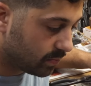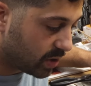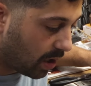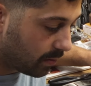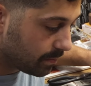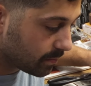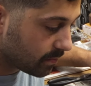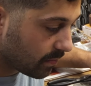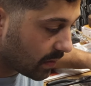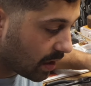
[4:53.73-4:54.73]
So
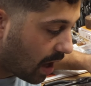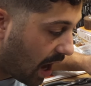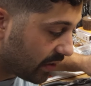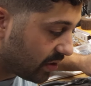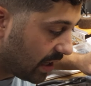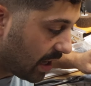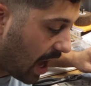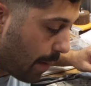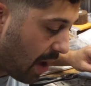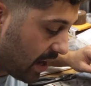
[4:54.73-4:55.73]
honestly,
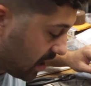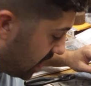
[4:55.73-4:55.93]
I might